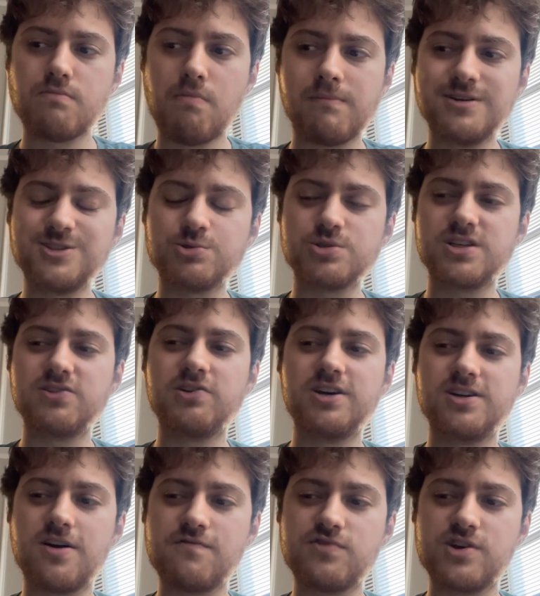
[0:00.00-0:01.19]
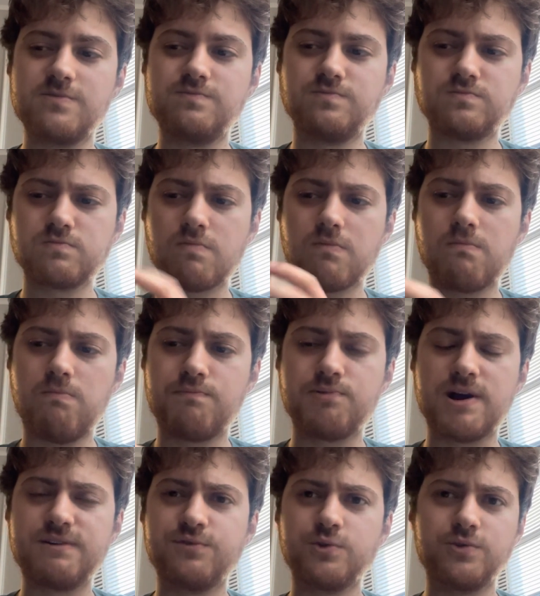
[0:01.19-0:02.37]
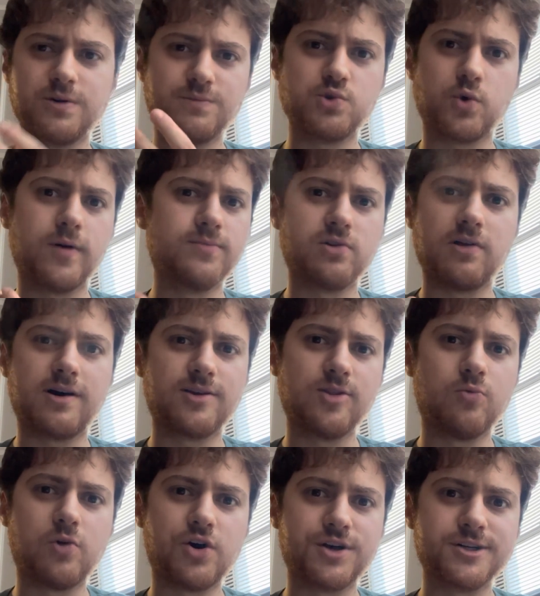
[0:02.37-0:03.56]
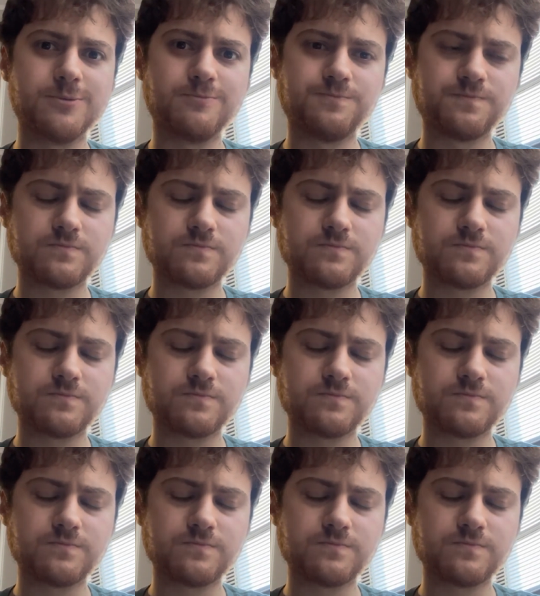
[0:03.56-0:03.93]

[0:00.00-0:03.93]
Interestingly enough, the breadfruit absorbed a lot of the water.